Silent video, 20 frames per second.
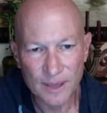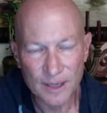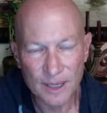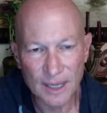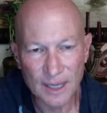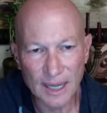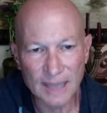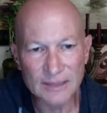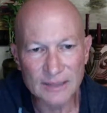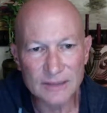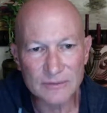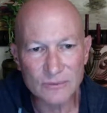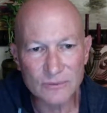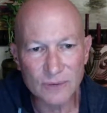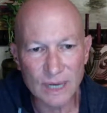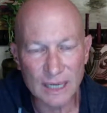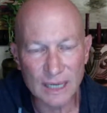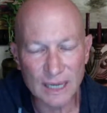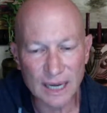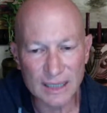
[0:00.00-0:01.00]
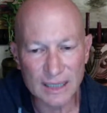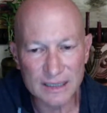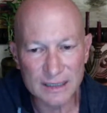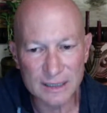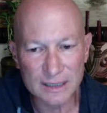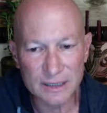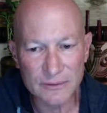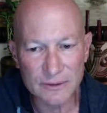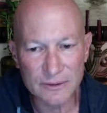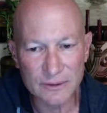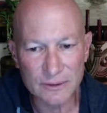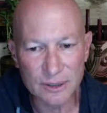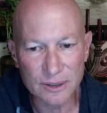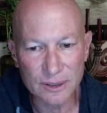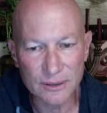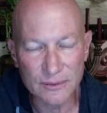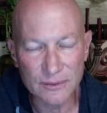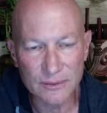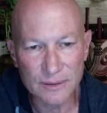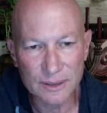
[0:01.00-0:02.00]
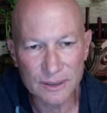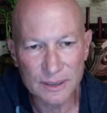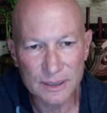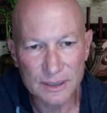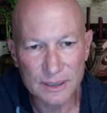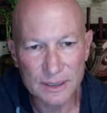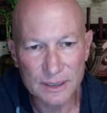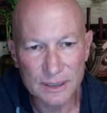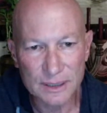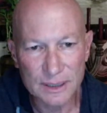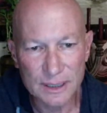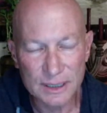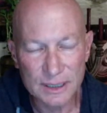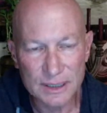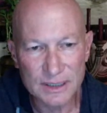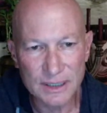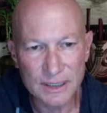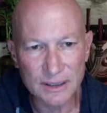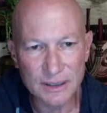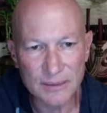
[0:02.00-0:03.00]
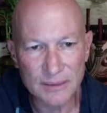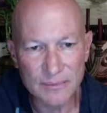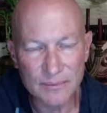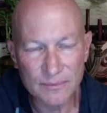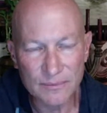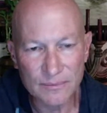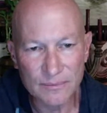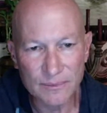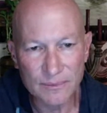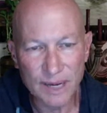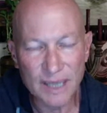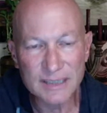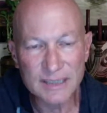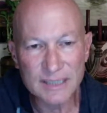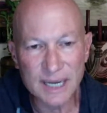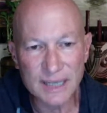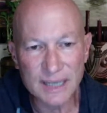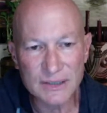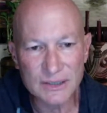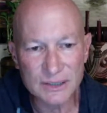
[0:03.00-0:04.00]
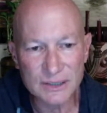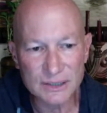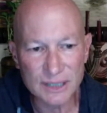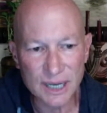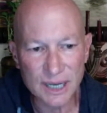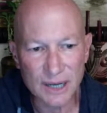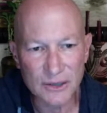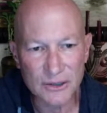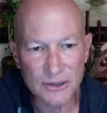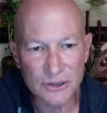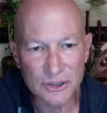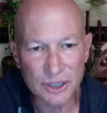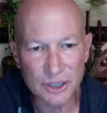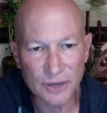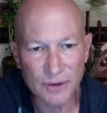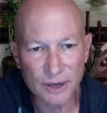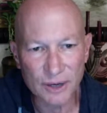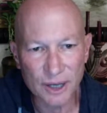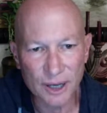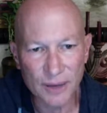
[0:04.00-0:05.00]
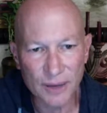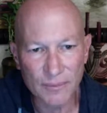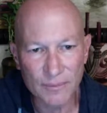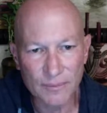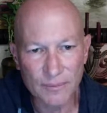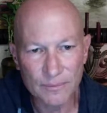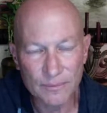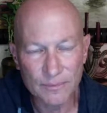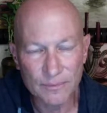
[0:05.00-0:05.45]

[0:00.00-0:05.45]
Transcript: That's what I'd like to leave you with, is a Pay attention to how you're showing up